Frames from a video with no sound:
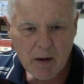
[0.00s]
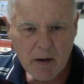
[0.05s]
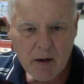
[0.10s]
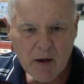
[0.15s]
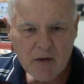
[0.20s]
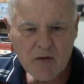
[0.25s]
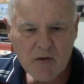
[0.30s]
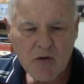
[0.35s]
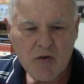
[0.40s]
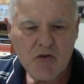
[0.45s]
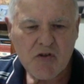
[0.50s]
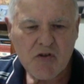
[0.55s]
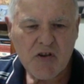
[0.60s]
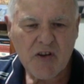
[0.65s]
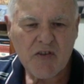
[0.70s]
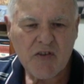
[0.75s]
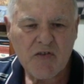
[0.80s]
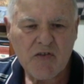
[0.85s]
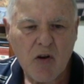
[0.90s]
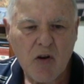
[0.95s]
It's on
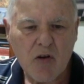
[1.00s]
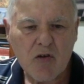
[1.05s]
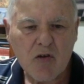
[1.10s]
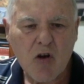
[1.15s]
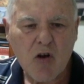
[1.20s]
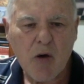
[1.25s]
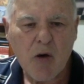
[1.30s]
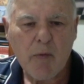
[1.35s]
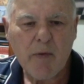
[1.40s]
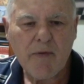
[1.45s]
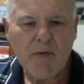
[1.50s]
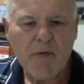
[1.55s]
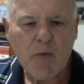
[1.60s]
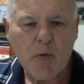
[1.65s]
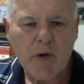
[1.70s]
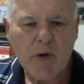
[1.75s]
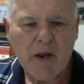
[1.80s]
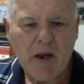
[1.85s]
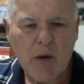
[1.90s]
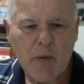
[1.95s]
chess.com if you want
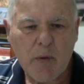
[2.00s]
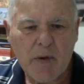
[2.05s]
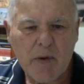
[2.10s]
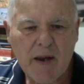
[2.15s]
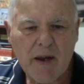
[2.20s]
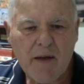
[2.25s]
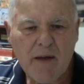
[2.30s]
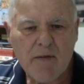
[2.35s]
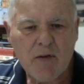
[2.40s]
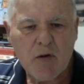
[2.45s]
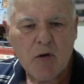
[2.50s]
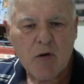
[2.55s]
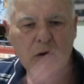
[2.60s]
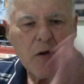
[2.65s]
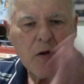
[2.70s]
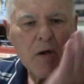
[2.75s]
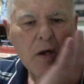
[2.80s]
to go in and have a look.